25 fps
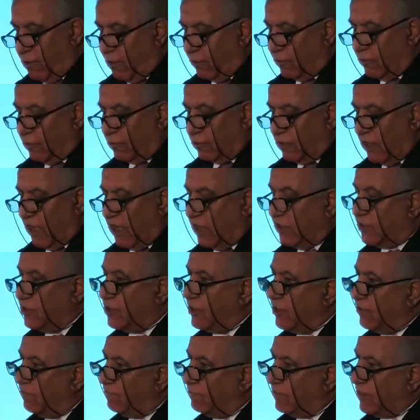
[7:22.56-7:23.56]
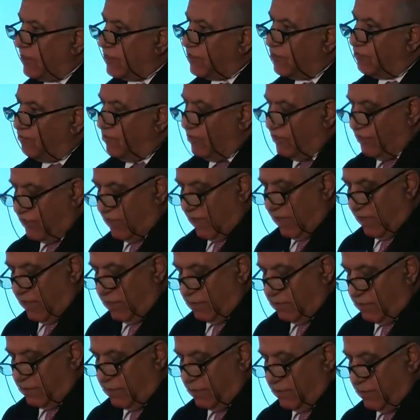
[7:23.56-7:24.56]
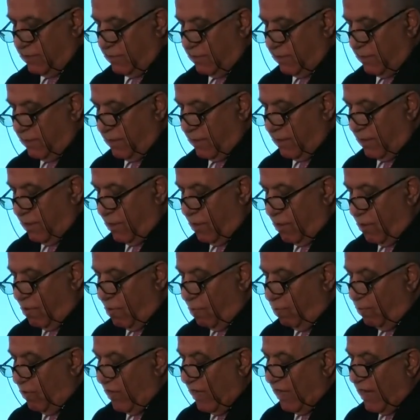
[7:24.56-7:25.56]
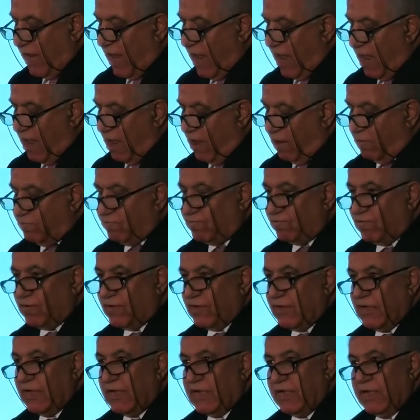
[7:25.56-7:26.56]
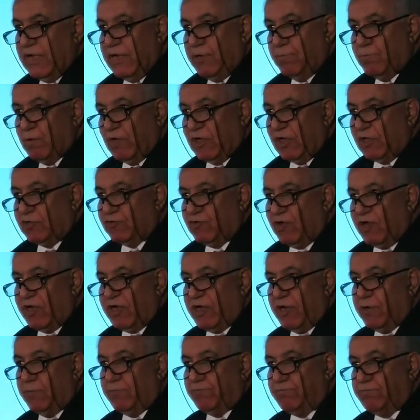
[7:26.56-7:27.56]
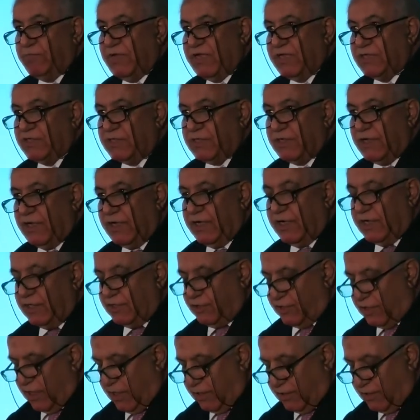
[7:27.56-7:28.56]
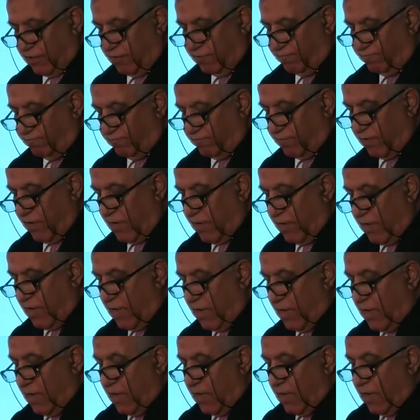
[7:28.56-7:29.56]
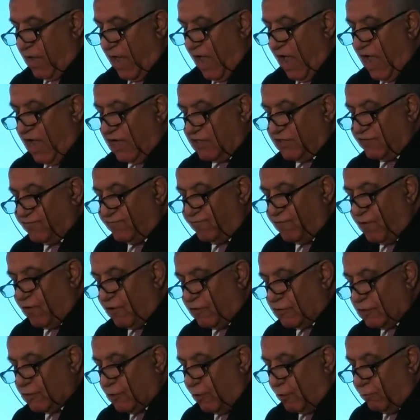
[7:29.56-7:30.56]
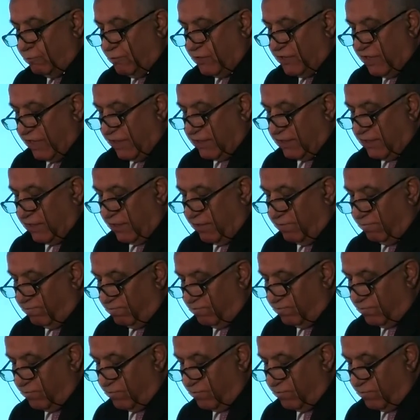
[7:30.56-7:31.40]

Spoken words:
order to achieve this result, we have in Mediterranean Peace Initiative as first objective